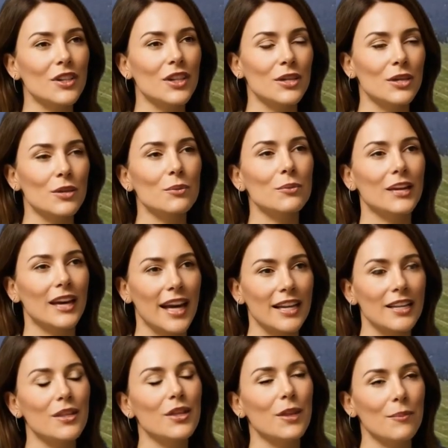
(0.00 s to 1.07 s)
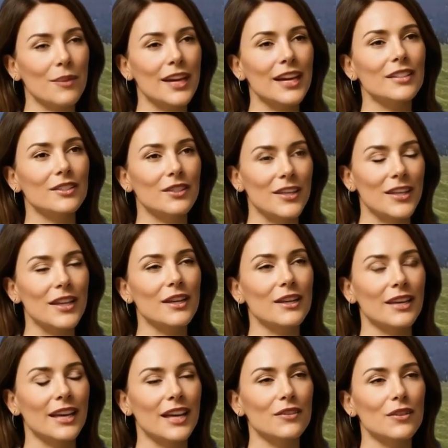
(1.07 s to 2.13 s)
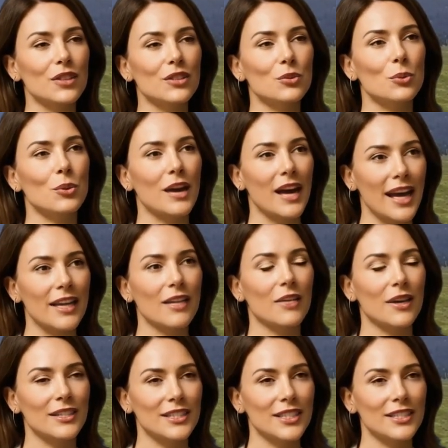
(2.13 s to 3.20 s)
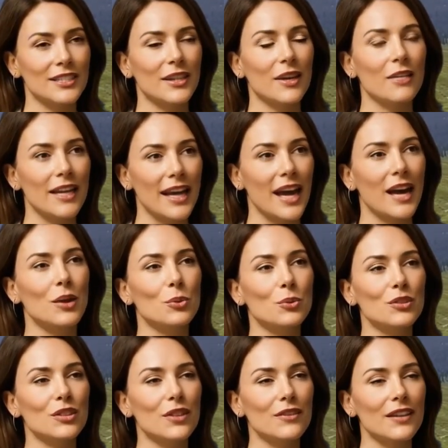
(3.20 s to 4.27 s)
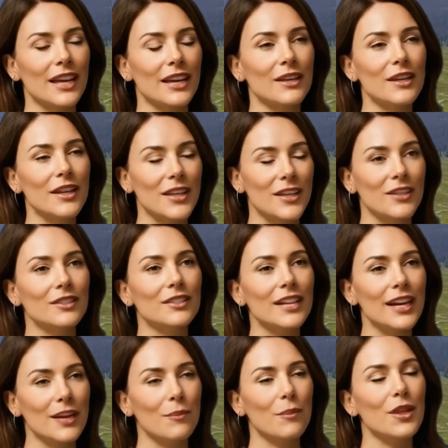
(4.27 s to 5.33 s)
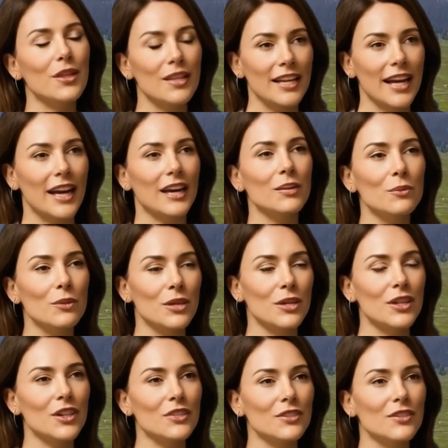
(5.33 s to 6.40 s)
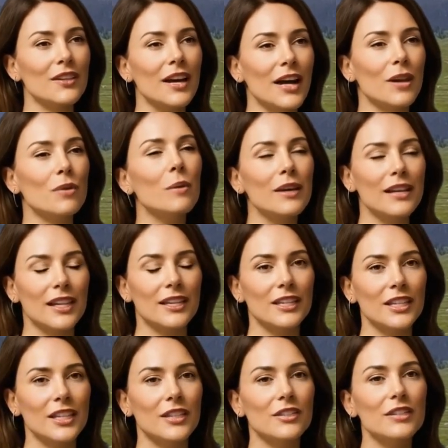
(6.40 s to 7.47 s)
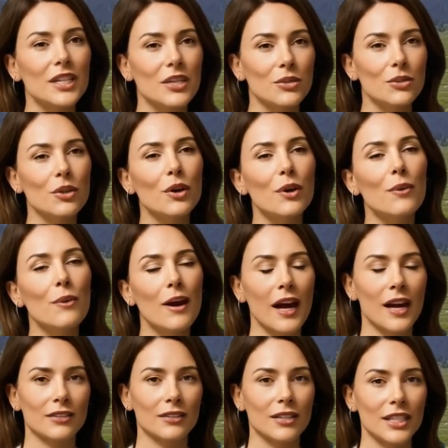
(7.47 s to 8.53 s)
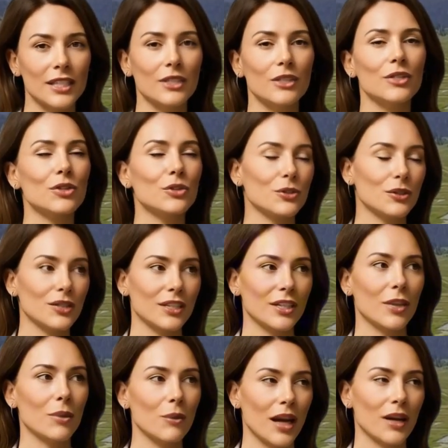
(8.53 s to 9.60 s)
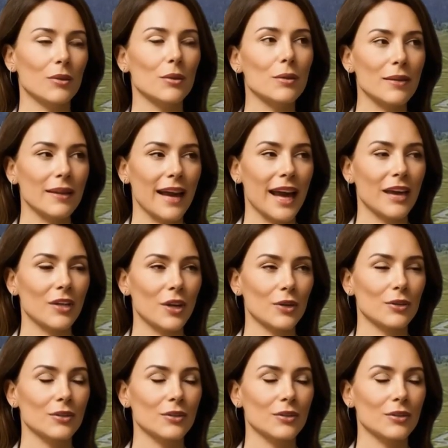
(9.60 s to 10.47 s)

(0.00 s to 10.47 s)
Once your breath is steady, bring your focus gently to the pelvic region. Imagine every breath bringing fresh energy into this area and every exhale releasing old tension.